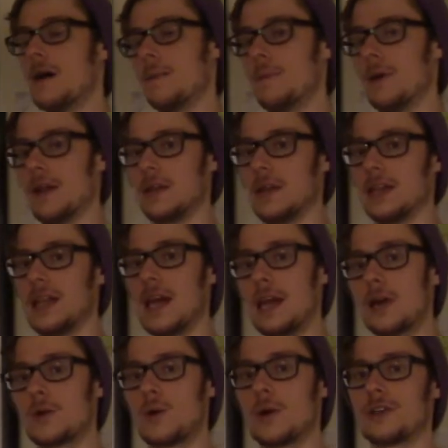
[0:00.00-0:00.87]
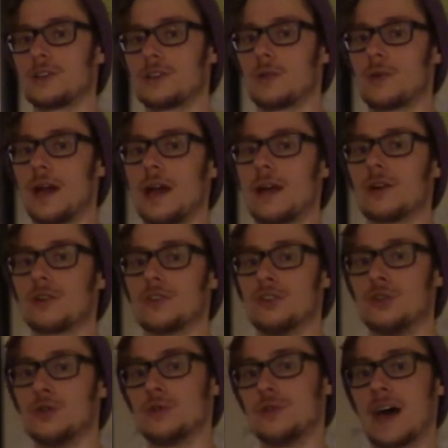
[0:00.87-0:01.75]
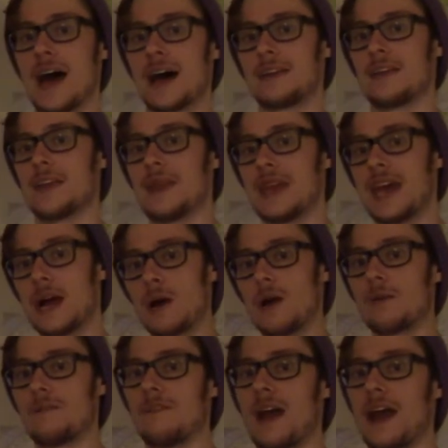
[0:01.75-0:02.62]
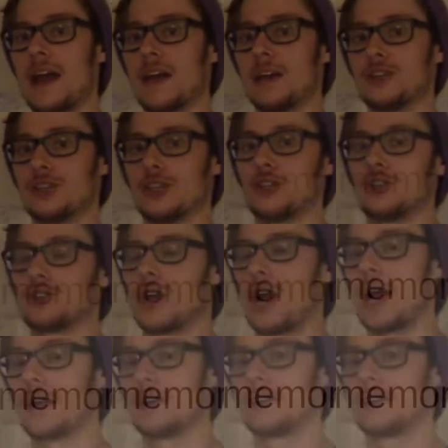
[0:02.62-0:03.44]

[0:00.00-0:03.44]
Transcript: But Litecoin's creators use that to their advantage in trying